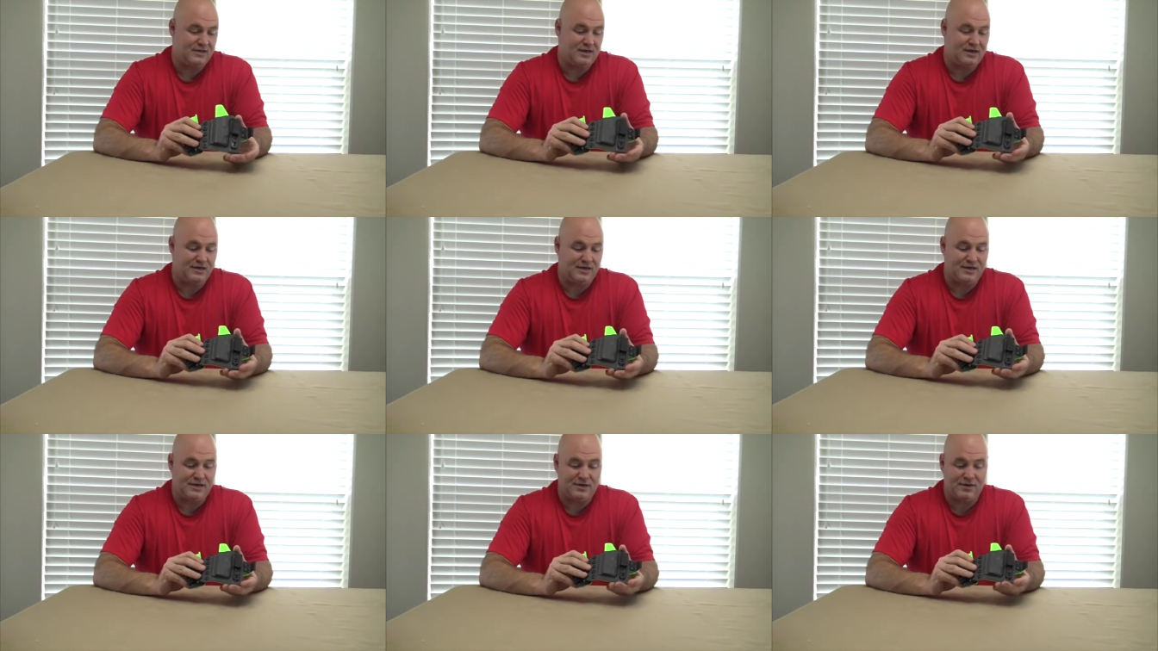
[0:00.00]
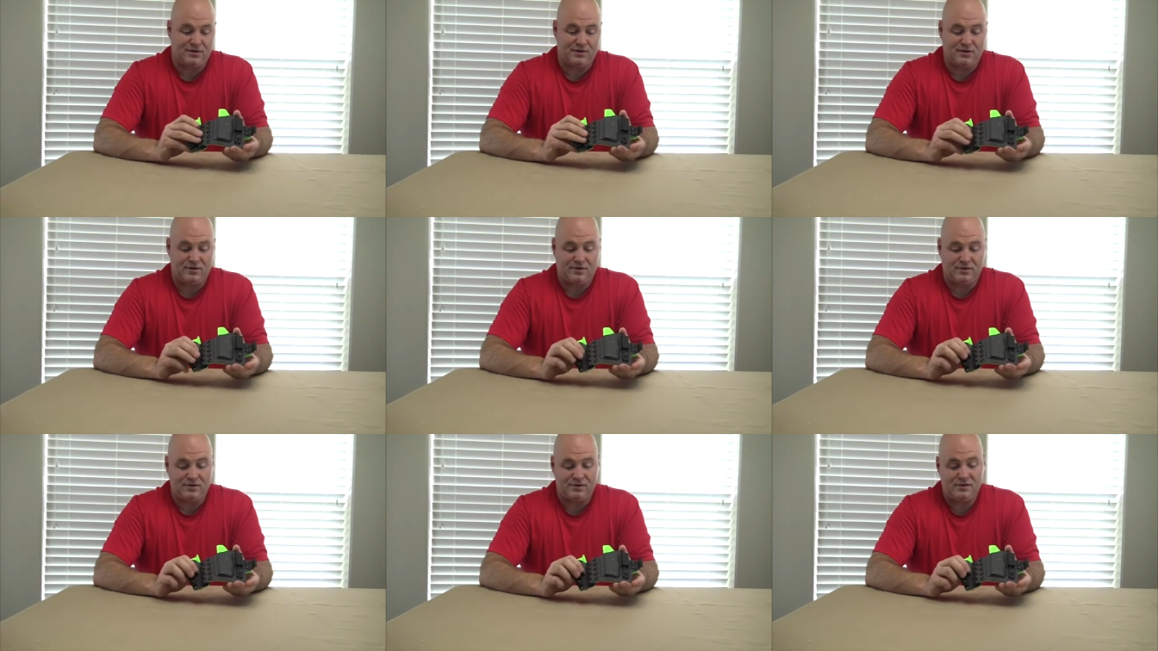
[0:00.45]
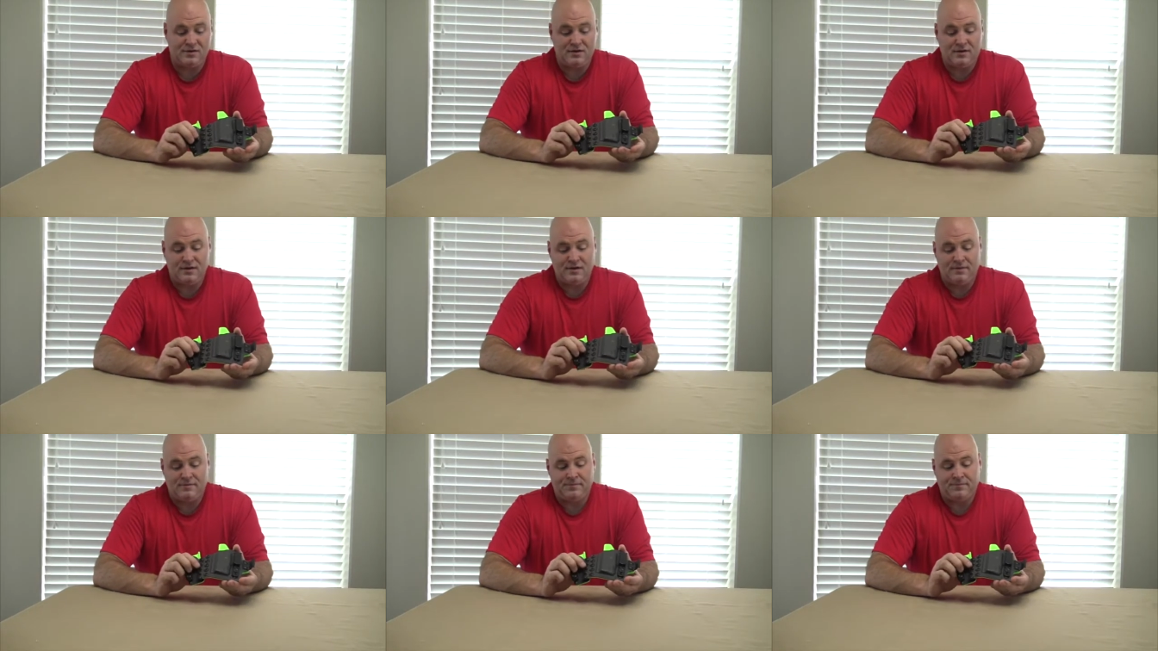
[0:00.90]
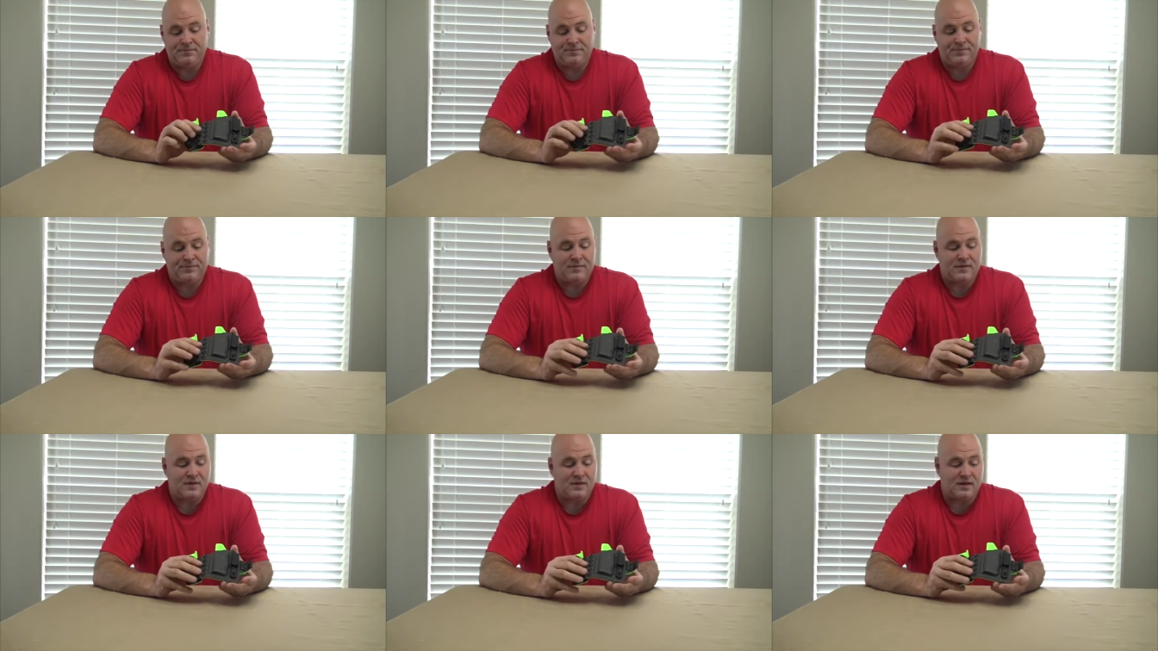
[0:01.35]
on it at all.
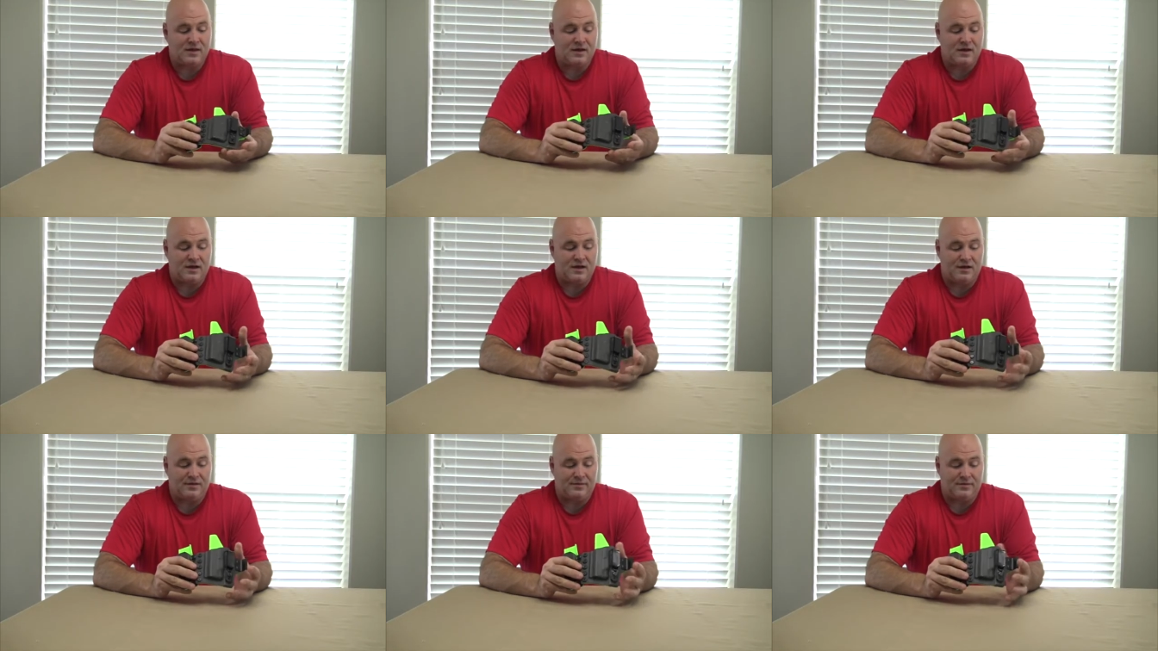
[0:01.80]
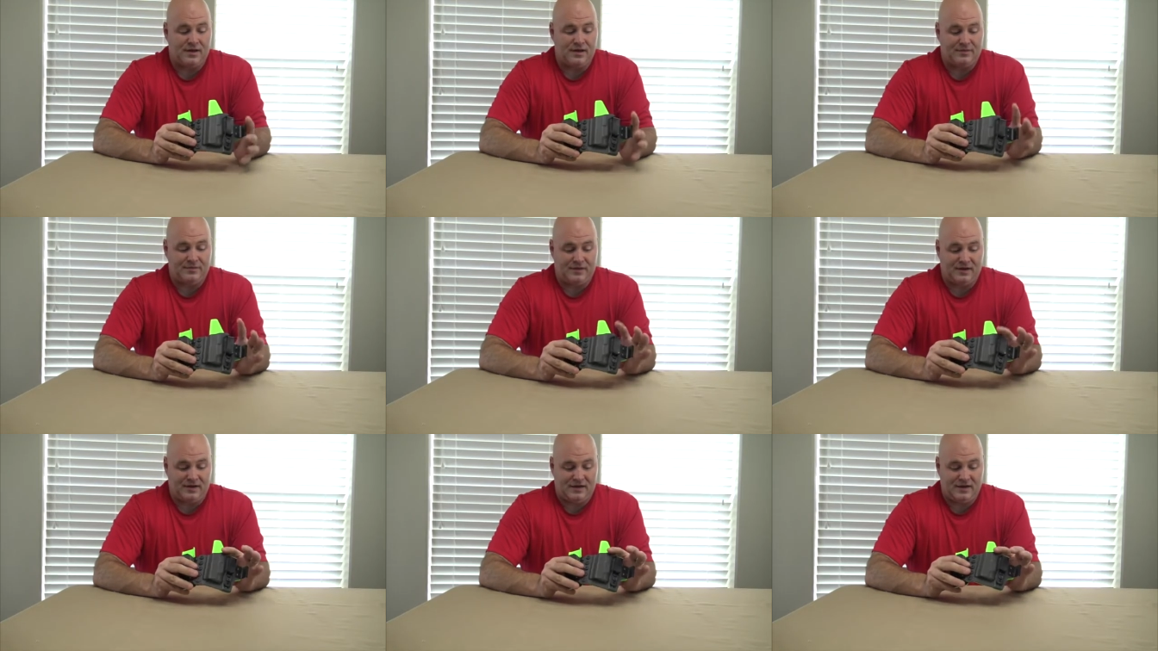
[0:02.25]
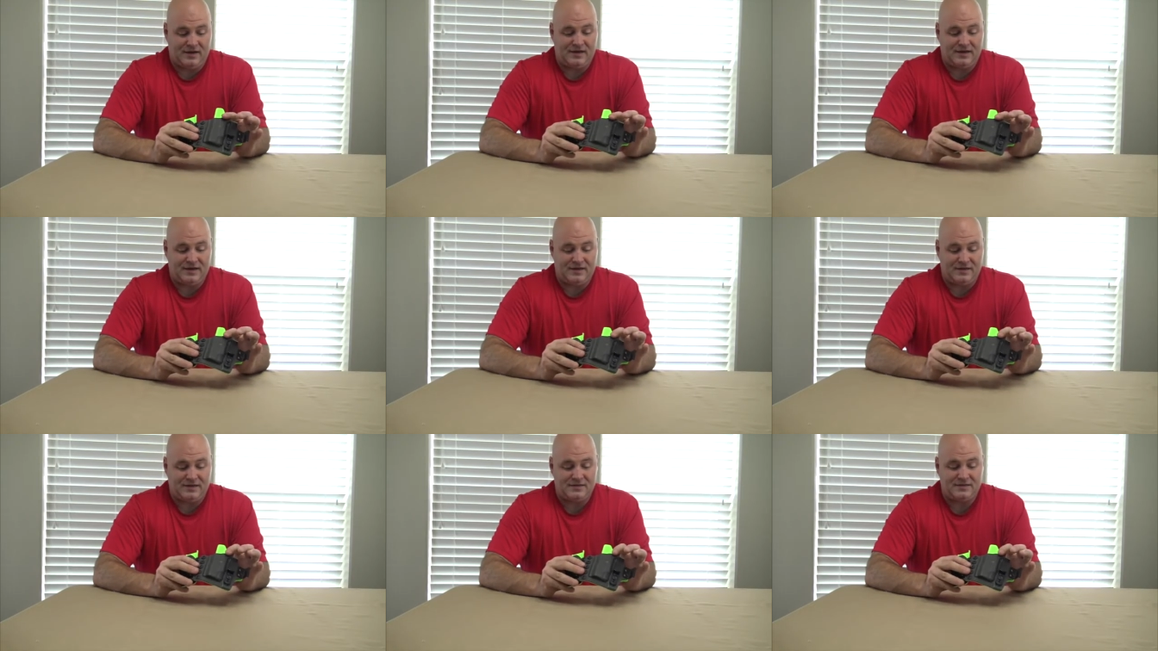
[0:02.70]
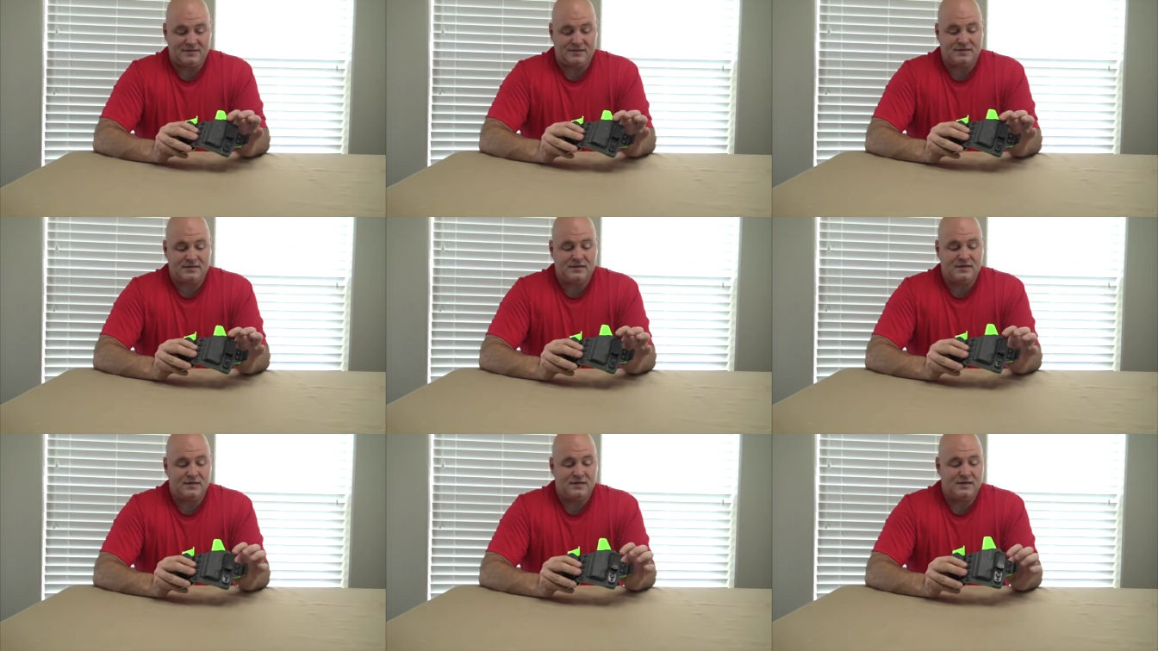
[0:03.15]
I mean, it
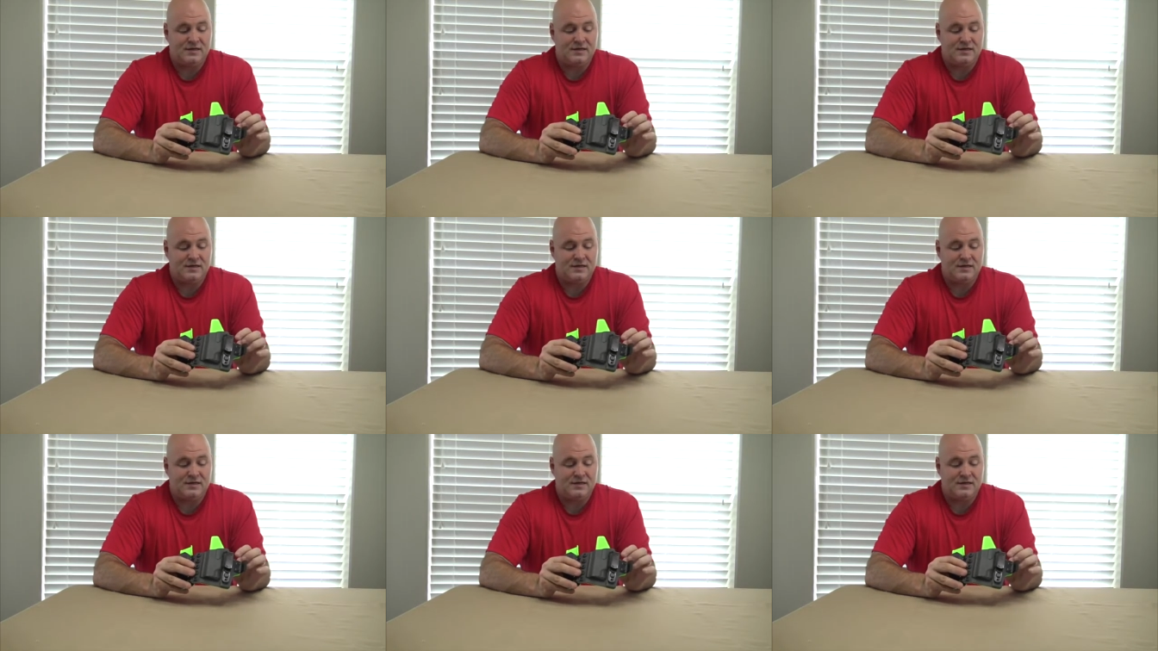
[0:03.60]
is